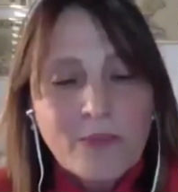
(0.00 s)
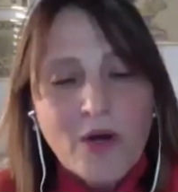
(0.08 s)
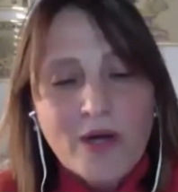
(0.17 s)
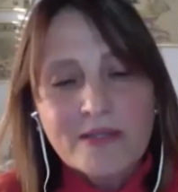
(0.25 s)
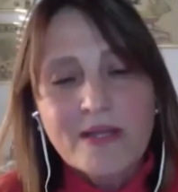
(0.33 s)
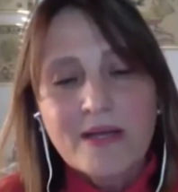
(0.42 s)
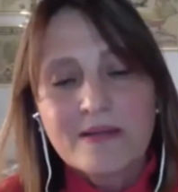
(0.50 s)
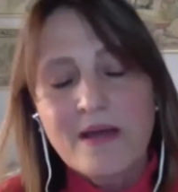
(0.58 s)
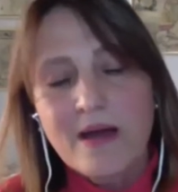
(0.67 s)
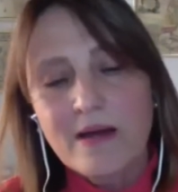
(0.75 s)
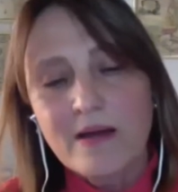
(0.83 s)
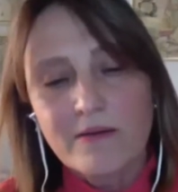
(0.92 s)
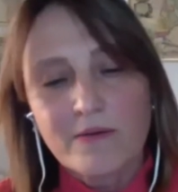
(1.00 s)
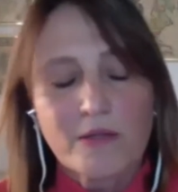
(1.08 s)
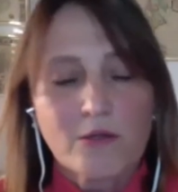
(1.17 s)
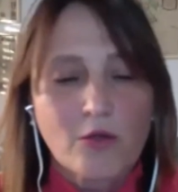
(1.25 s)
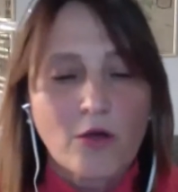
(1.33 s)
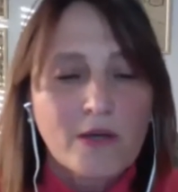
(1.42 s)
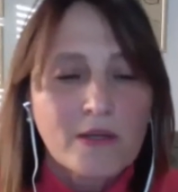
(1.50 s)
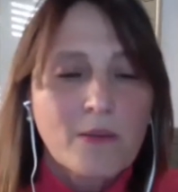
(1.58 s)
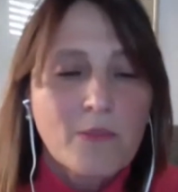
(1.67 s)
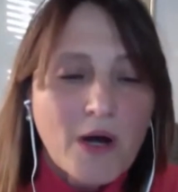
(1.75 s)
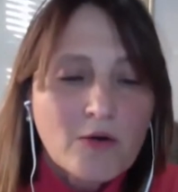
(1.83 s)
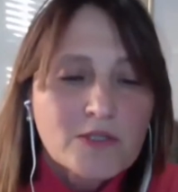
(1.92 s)
point that they are talking
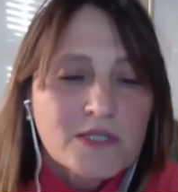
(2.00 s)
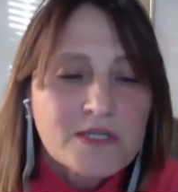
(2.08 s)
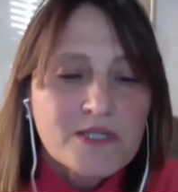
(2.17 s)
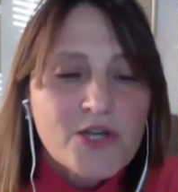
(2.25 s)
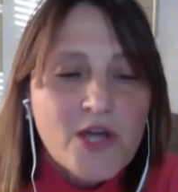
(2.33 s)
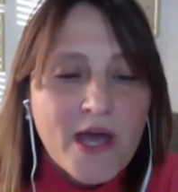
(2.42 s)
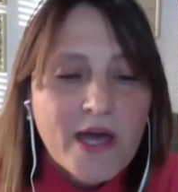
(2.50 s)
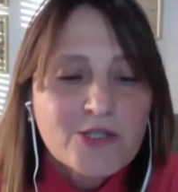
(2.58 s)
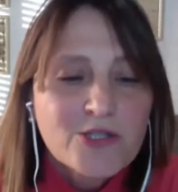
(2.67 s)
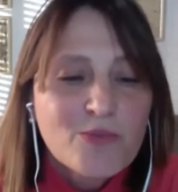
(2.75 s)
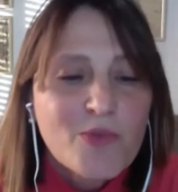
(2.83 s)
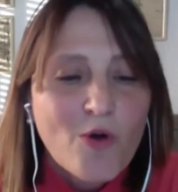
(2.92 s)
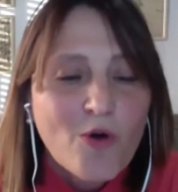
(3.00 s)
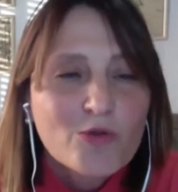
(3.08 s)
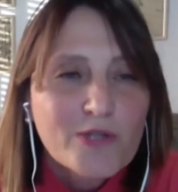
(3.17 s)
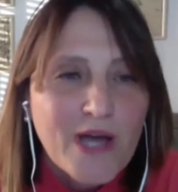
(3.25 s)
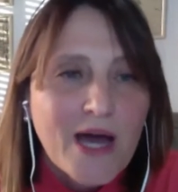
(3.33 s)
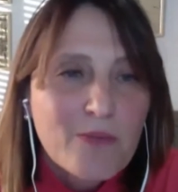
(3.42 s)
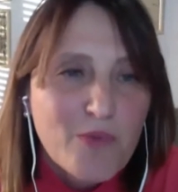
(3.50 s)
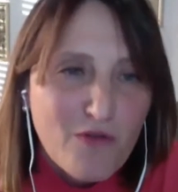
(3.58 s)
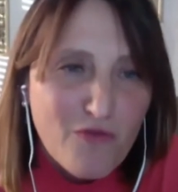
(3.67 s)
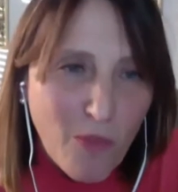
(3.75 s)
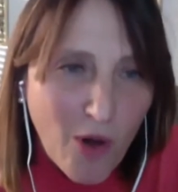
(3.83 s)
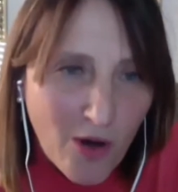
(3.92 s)
about is the HBO type
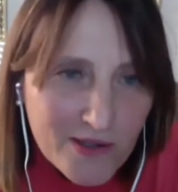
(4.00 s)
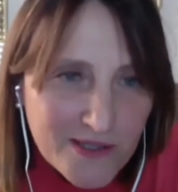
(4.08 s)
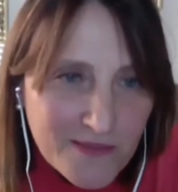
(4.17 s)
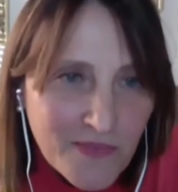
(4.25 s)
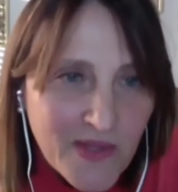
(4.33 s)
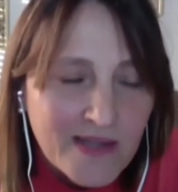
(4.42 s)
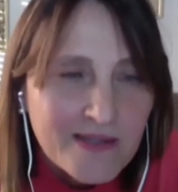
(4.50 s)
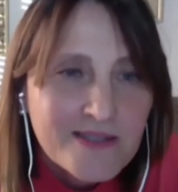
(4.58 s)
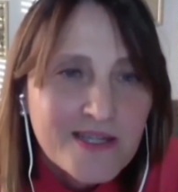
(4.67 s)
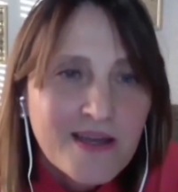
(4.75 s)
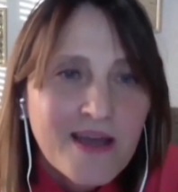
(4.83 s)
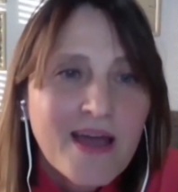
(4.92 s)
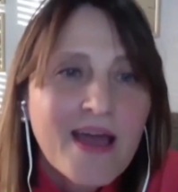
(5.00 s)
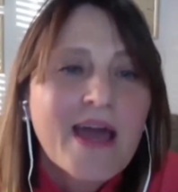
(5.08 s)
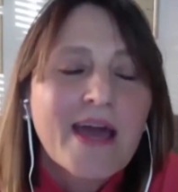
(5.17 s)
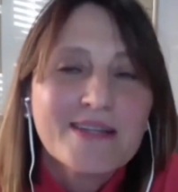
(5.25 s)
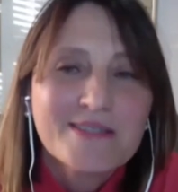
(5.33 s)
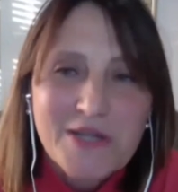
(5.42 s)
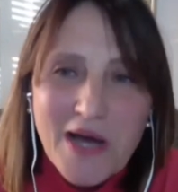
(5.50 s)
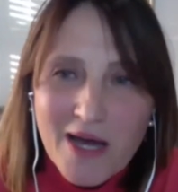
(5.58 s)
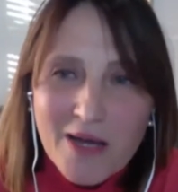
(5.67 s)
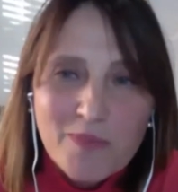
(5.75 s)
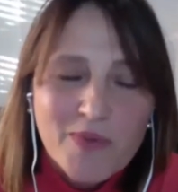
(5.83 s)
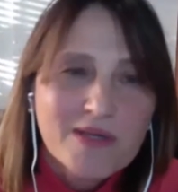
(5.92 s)
of blood. And the A
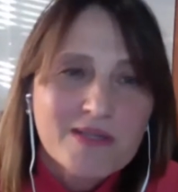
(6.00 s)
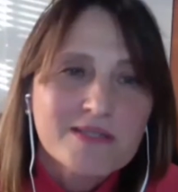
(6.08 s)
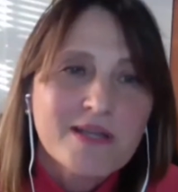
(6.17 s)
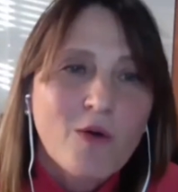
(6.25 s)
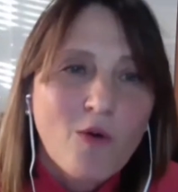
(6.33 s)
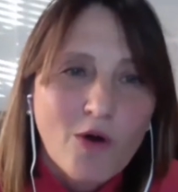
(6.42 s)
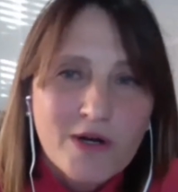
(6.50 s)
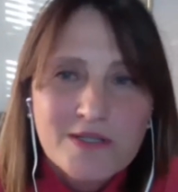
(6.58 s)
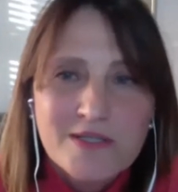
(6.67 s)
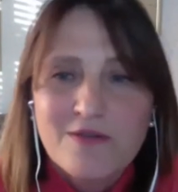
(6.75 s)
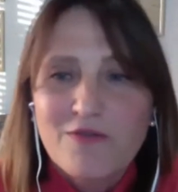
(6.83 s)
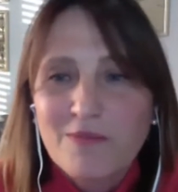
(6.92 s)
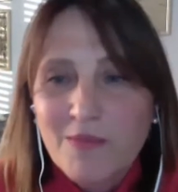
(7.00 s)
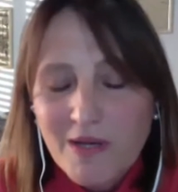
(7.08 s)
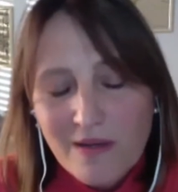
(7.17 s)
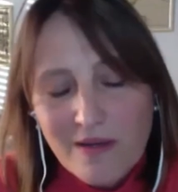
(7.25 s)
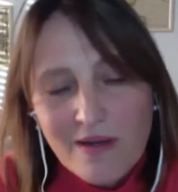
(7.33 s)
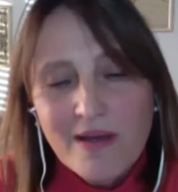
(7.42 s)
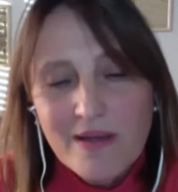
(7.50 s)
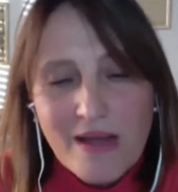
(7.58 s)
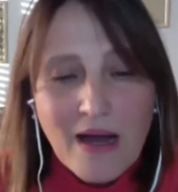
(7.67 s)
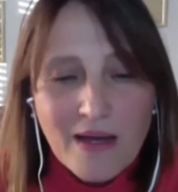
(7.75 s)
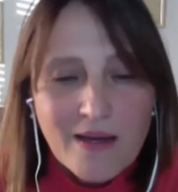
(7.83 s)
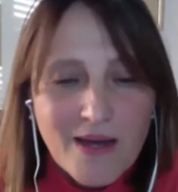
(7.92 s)
type is the worst. And
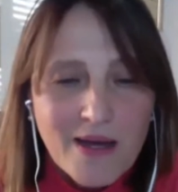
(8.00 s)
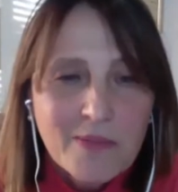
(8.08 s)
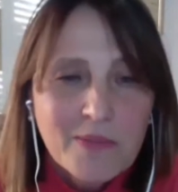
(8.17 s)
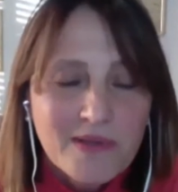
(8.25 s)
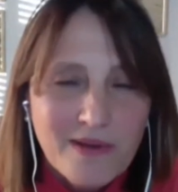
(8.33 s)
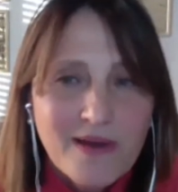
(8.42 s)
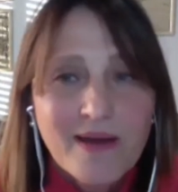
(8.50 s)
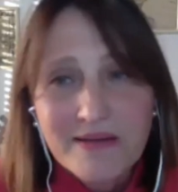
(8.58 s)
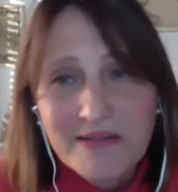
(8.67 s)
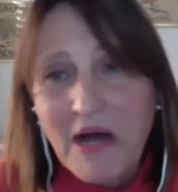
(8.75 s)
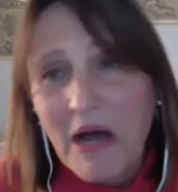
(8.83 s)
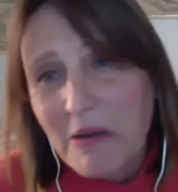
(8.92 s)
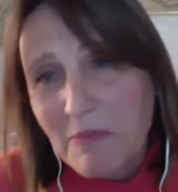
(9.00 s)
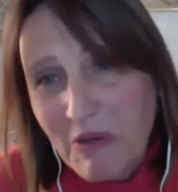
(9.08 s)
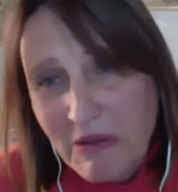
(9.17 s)
I am A type.